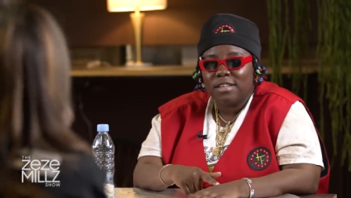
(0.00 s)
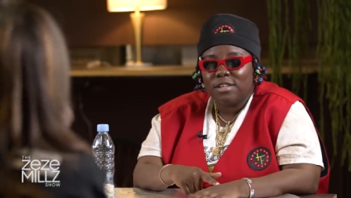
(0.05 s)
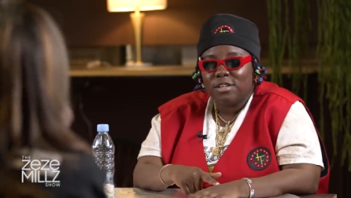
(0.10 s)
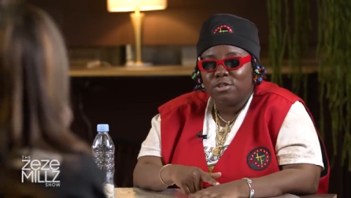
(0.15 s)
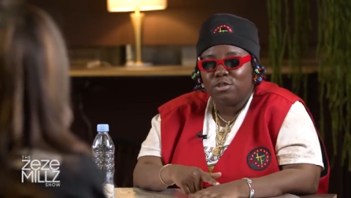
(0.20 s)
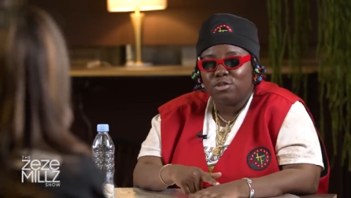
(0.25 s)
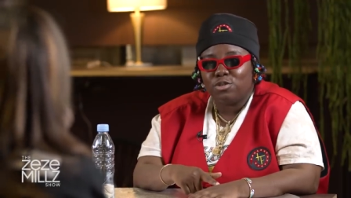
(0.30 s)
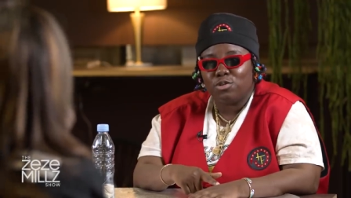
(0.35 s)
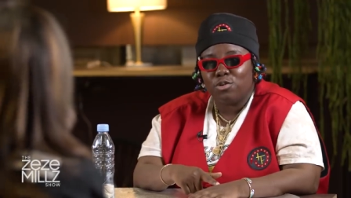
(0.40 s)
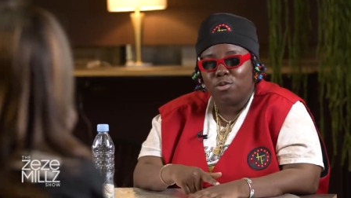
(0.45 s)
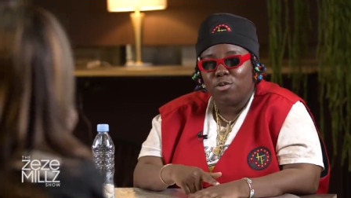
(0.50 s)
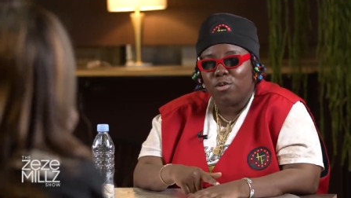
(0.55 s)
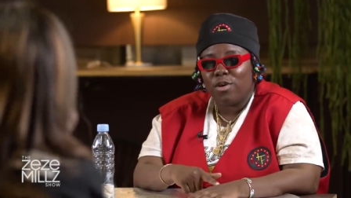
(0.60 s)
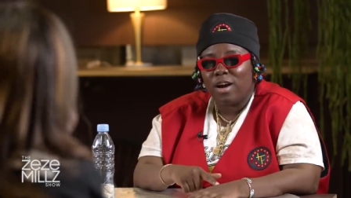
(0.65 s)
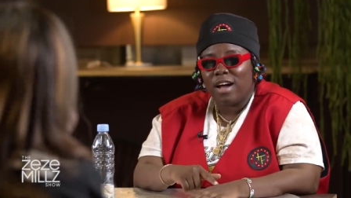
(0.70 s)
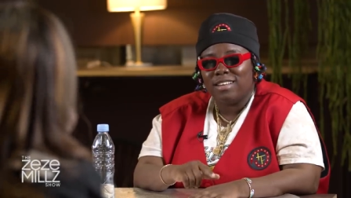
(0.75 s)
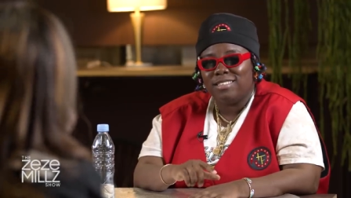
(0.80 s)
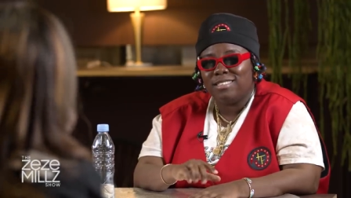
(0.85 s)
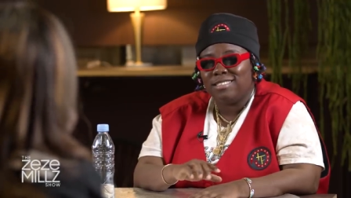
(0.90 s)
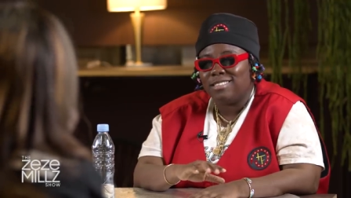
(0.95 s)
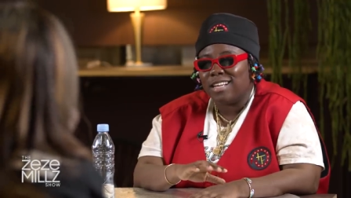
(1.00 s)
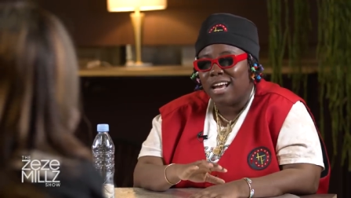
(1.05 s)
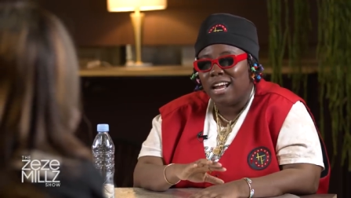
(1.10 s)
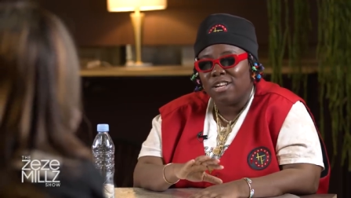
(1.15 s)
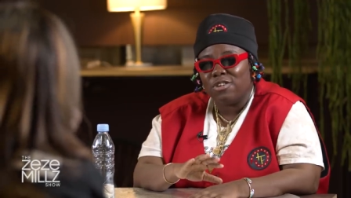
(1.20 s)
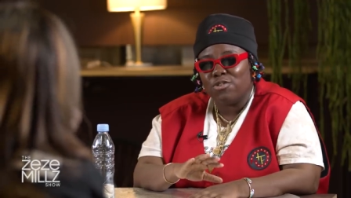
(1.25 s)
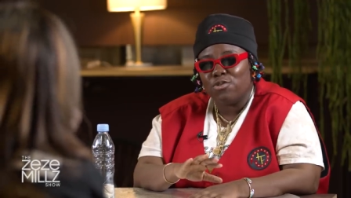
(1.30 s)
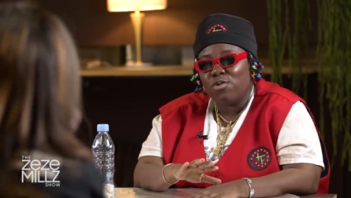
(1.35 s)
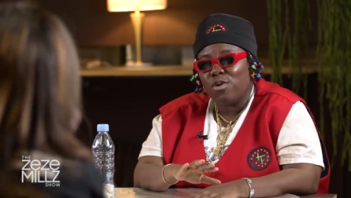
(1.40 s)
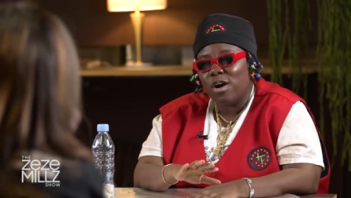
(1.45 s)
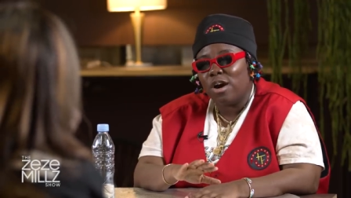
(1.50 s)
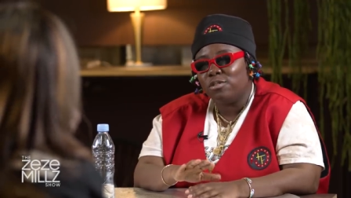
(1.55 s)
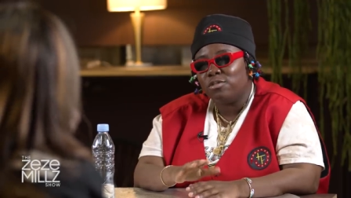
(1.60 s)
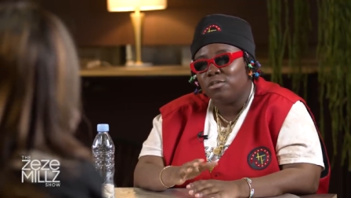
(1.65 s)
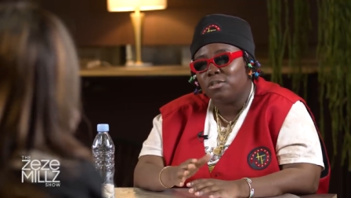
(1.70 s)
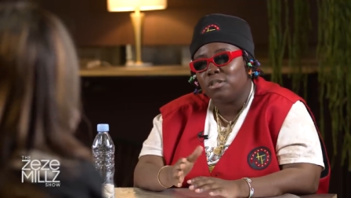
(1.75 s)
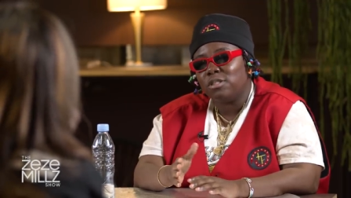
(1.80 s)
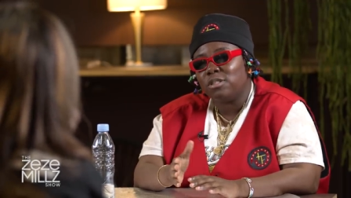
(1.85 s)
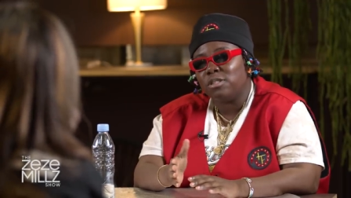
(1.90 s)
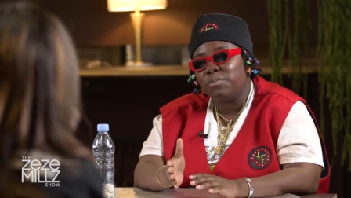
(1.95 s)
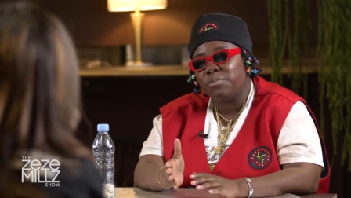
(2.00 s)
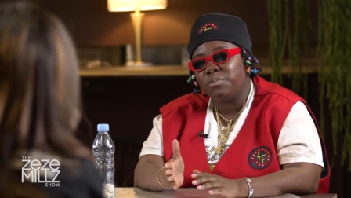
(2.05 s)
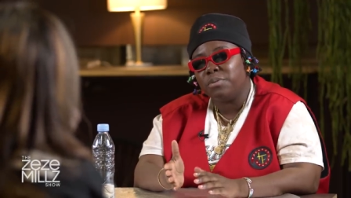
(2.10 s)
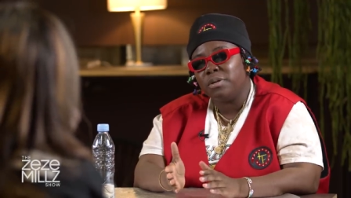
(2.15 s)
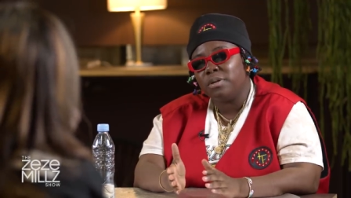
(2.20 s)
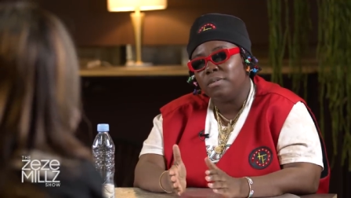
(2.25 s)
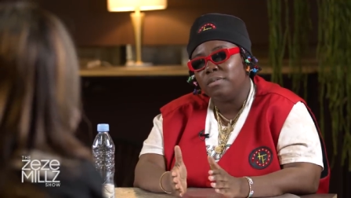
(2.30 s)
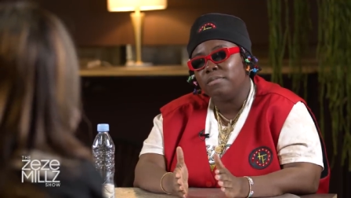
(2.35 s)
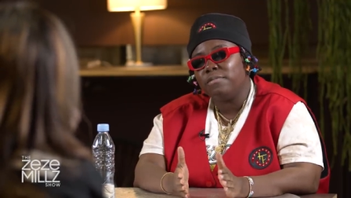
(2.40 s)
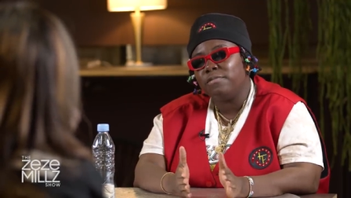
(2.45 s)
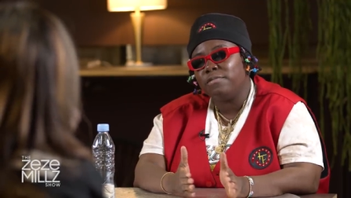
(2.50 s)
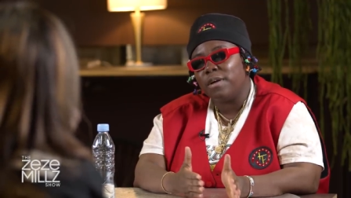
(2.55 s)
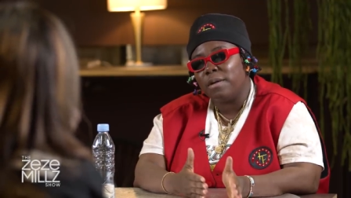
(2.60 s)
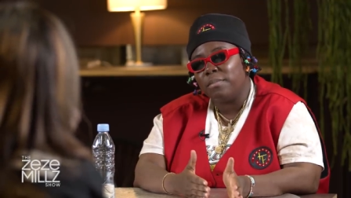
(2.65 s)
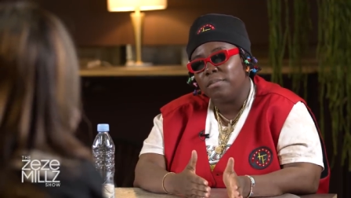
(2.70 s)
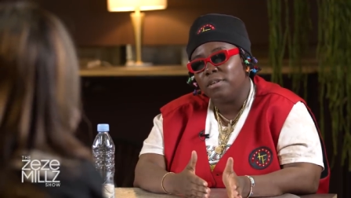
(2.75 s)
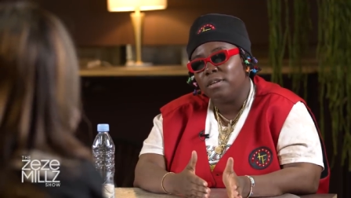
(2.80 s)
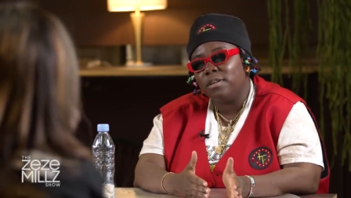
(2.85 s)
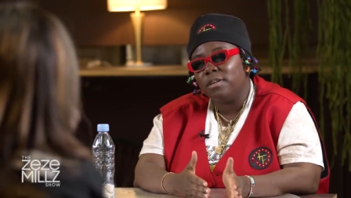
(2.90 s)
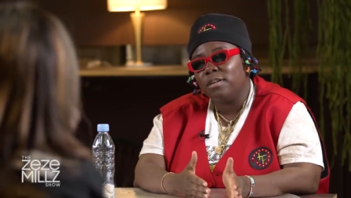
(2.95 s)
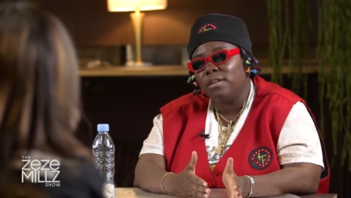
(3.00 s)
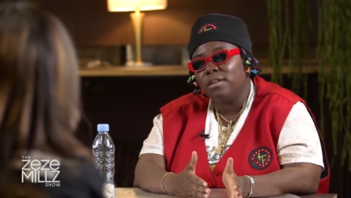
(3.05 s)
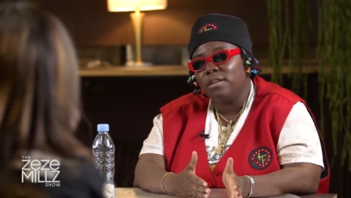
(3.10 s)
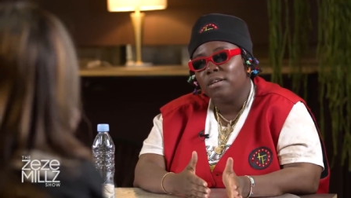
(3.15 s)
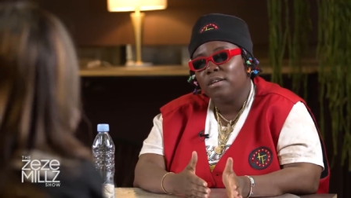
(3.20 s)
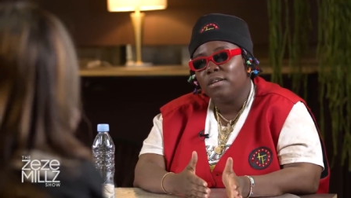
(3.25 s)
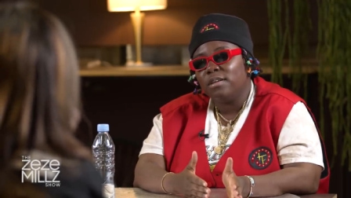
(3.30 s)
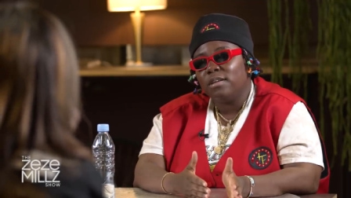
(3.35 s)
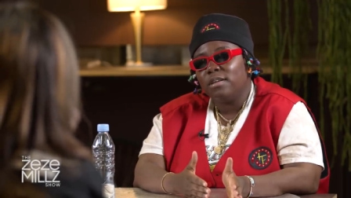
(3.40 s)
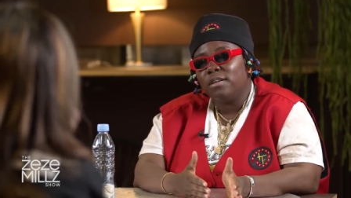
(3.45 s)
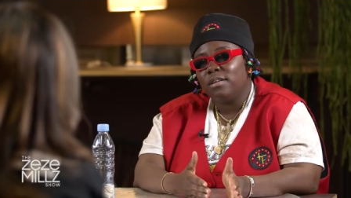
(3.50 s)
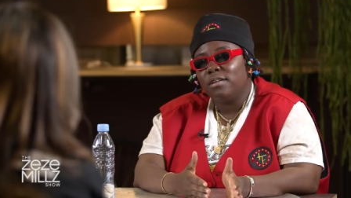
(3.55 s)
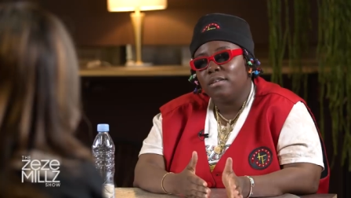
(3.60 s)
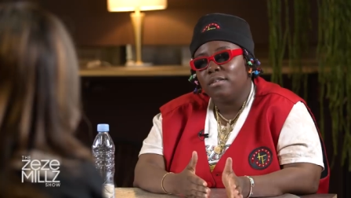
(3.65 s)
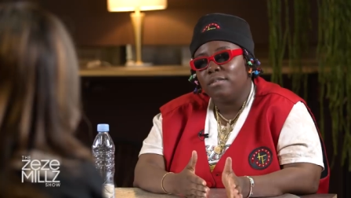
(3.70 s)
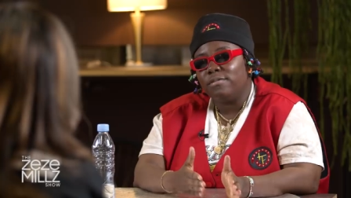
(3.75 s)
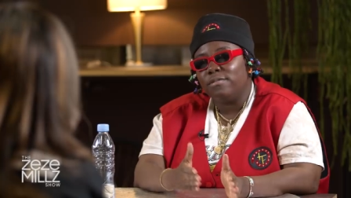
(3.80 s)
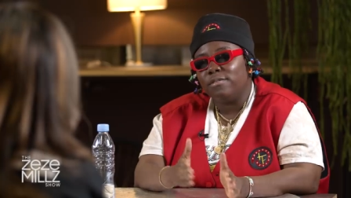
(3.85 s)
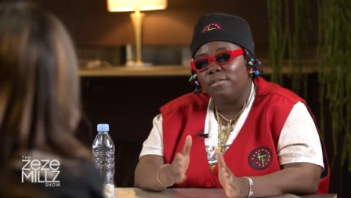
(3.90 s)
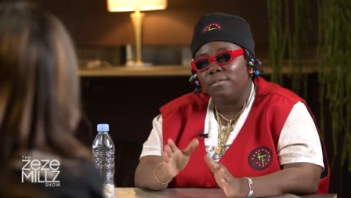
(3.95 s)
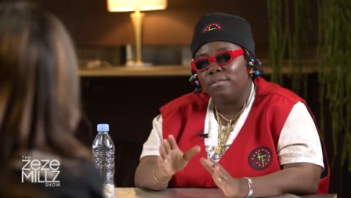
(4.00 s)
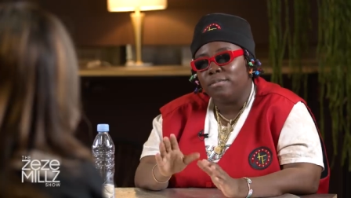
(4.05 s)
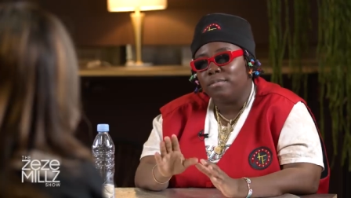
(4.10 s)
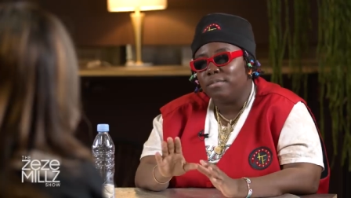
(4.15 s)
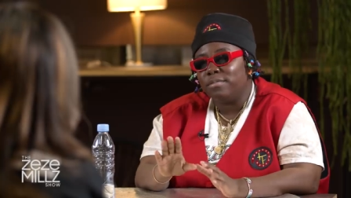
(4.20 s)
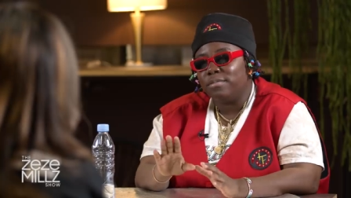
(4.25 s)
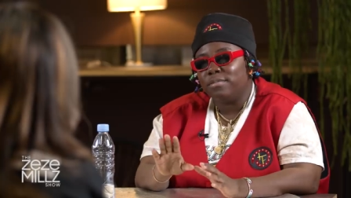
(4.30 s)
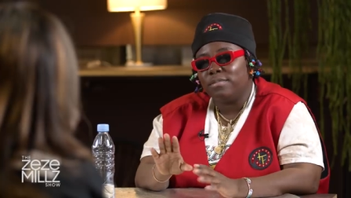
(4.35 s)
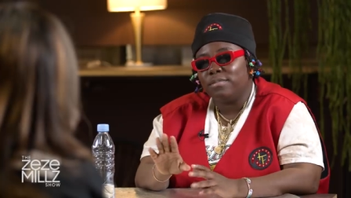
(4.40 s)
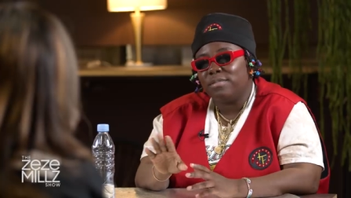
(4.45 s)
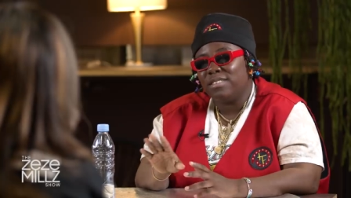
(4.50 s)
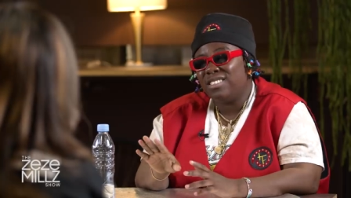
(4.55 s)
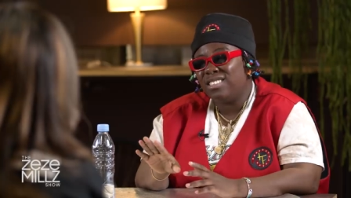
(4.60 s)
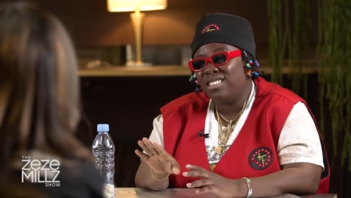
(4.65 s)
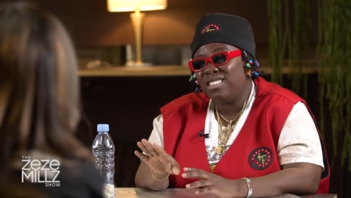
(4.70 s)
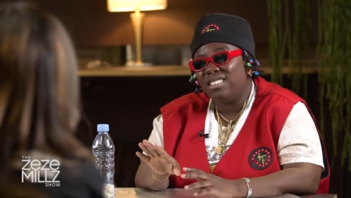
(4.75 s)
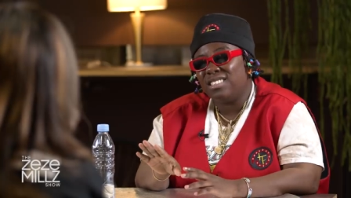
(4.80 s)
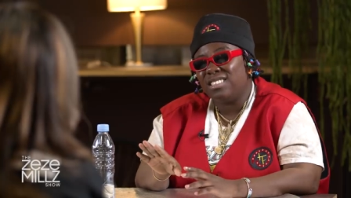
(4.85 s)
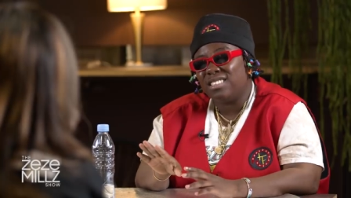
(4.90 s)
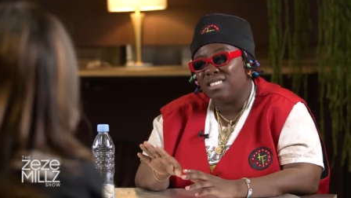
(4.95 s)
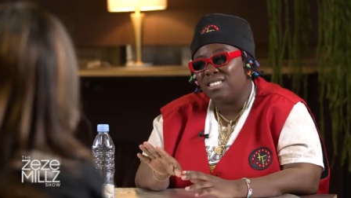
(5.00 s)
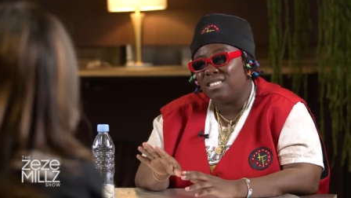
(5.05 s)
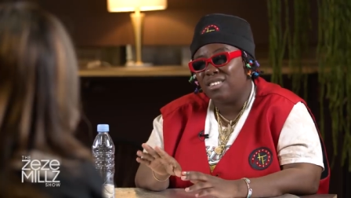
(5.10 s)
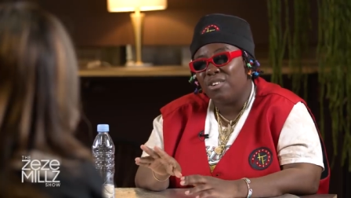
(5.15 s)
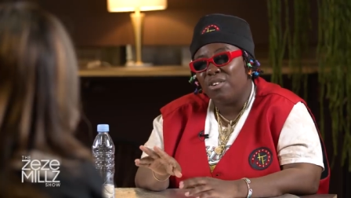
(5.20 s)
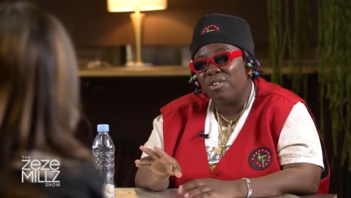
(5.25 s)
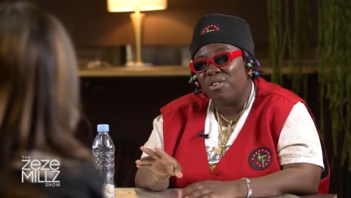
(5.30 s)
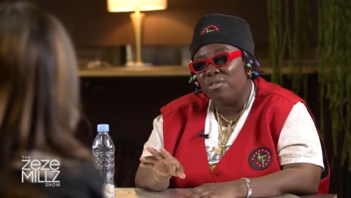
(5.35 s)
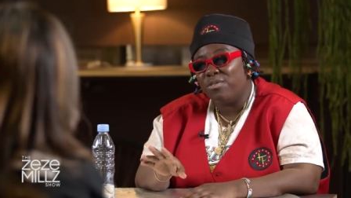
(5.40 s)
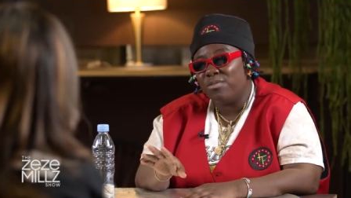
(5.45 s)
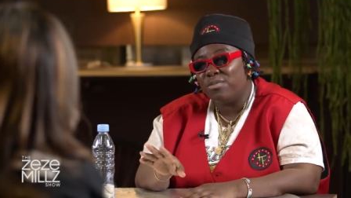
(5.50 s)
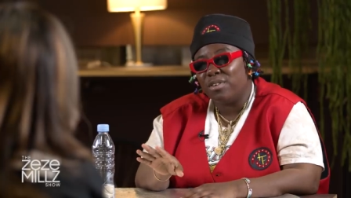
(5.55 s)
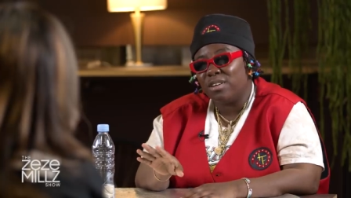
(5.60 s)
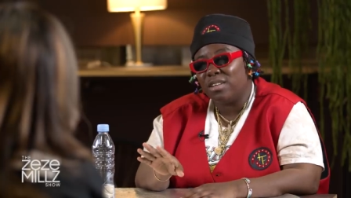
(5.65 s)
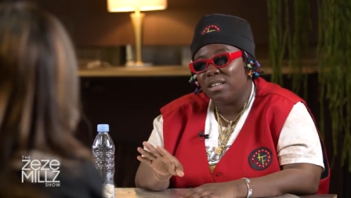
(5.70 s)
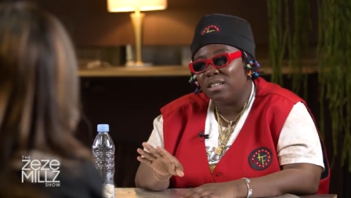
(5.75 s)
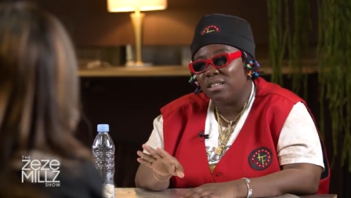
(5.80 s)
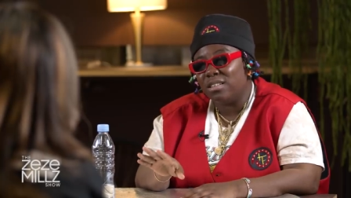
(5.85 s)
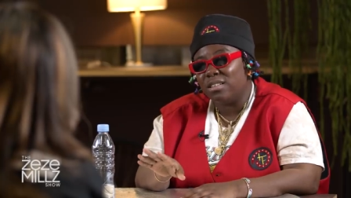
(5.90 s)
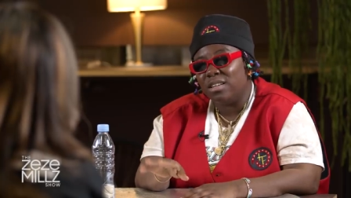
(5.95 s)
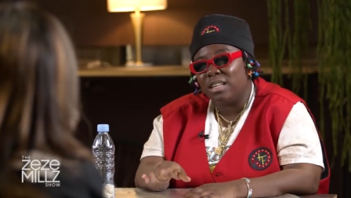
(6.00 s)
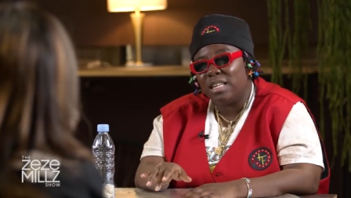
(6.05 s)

So I, I know how to separate family from this shit is all fucking